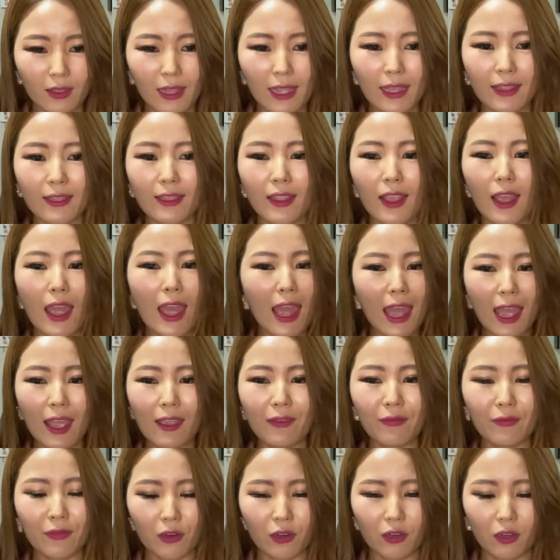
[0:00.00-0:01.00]
than
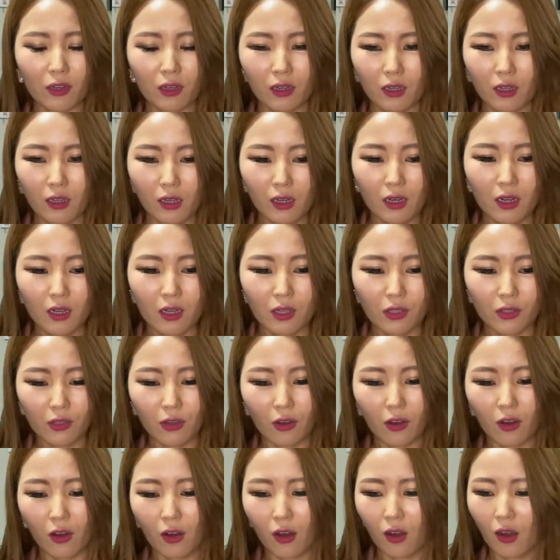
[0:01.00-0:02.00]
ever.
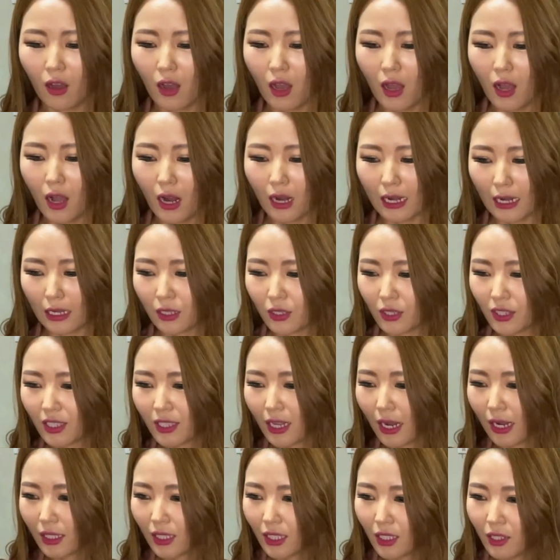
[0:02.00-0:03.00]
So like
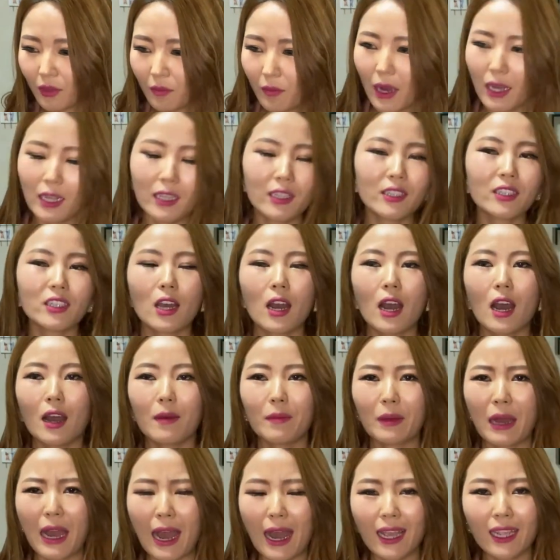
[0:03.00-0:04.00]
started my
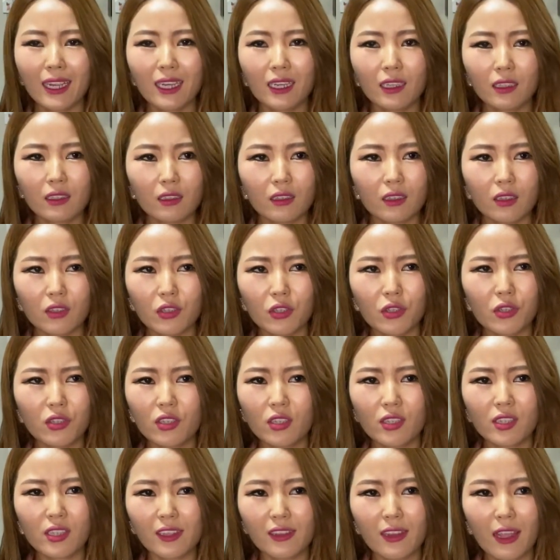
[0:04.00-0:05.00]
job, I just
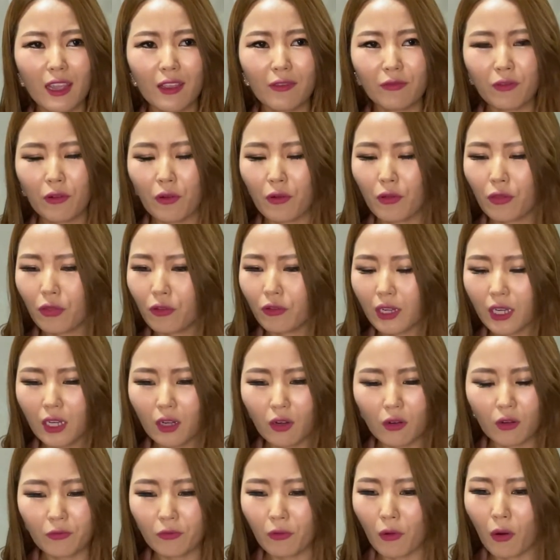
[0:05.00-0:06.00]
slept for three
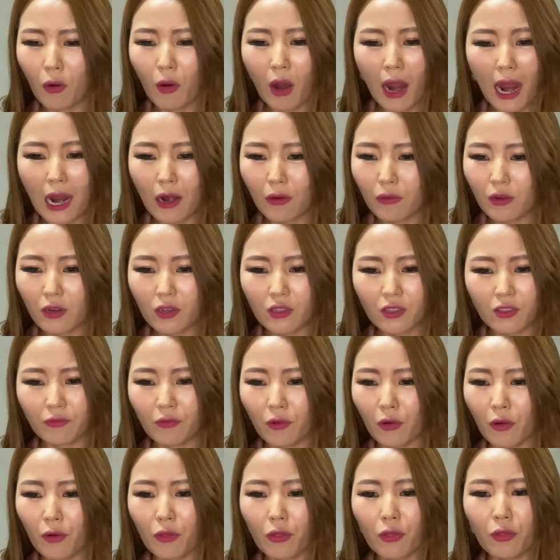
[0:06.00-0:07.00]
or four hours
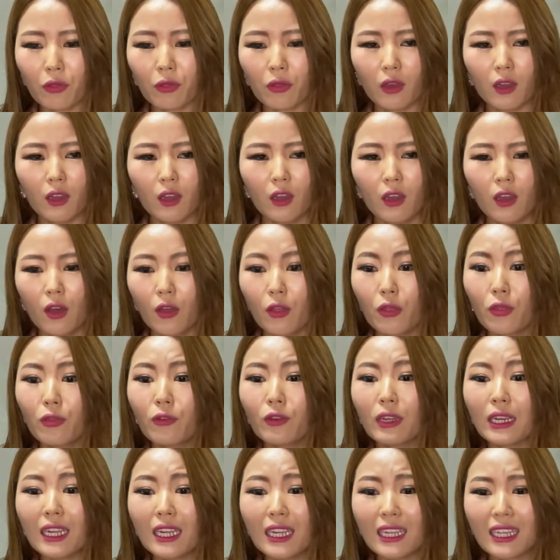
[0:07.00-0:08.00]
for th
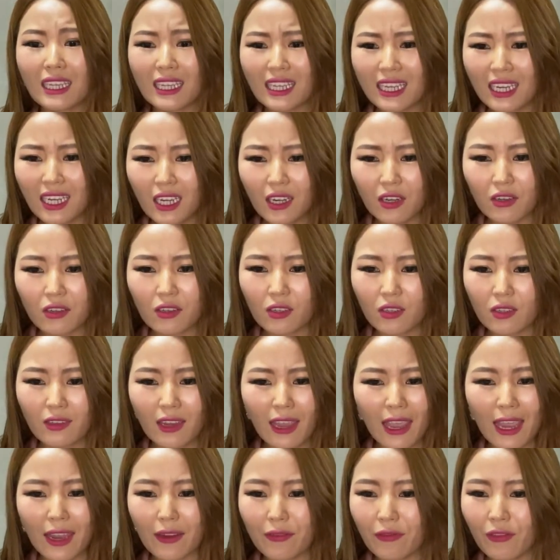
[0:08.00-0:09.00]
three years
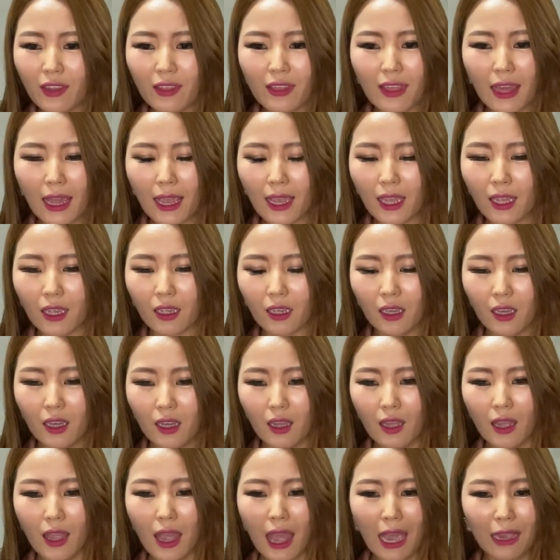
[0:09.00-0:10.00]
every day.
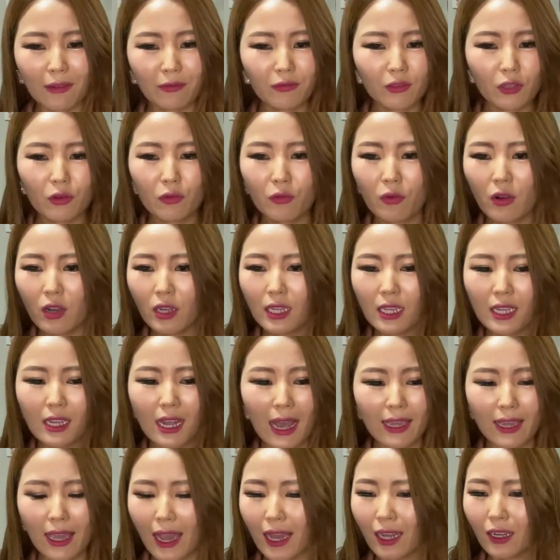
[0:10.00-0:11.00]
After working,
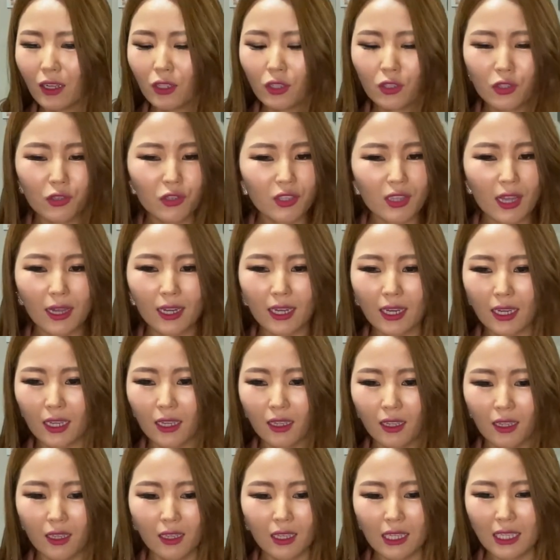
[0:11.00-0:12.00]
I had to study
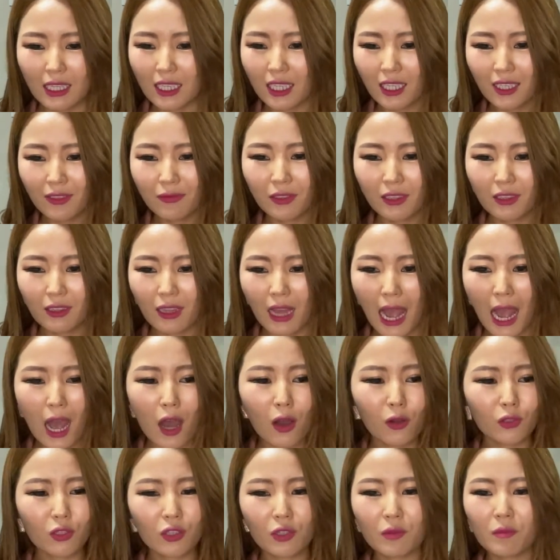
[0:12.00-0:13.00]
even
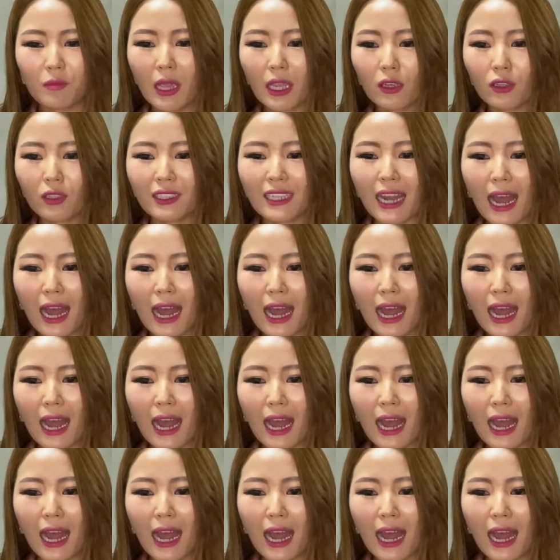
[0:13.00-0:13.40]
how to make